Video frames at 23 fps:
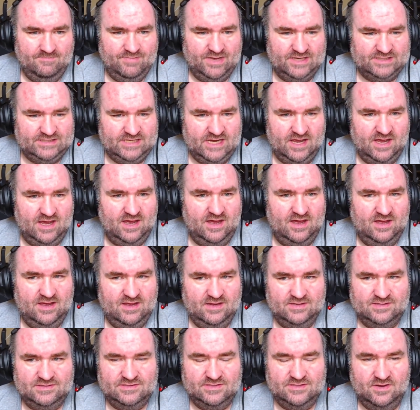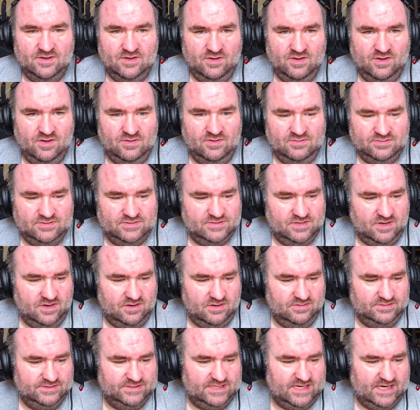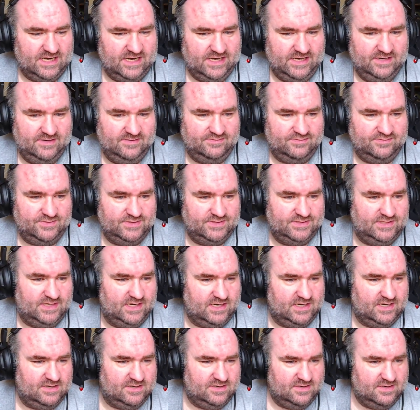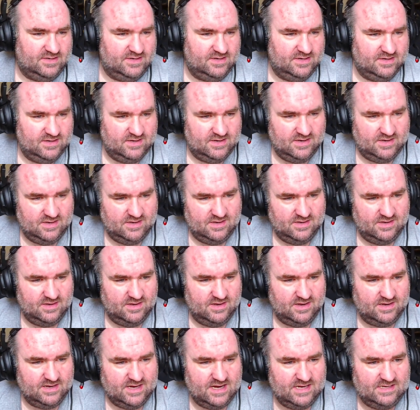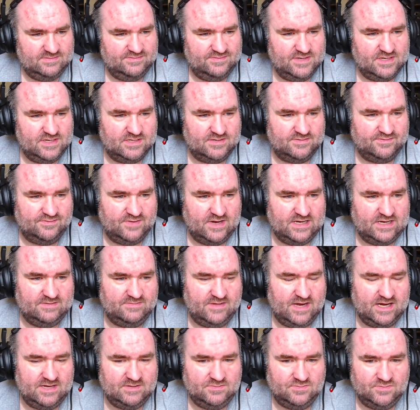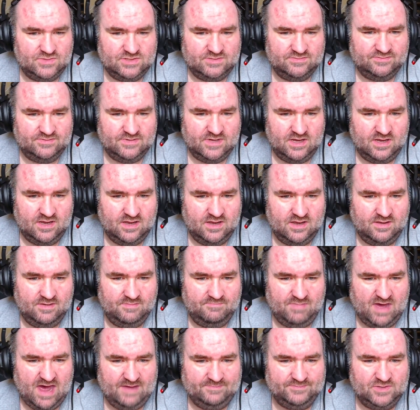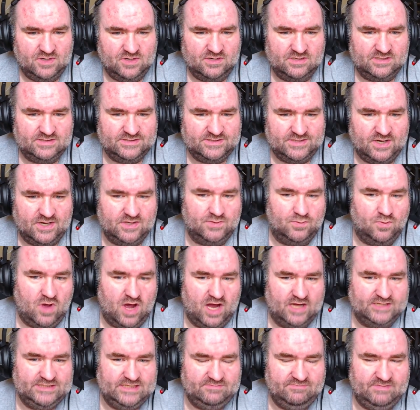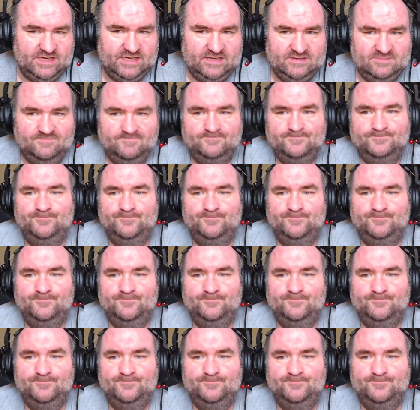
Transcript: But so hold tight here for a second. I kind of figured a friend of mine would have popped on and started watching me.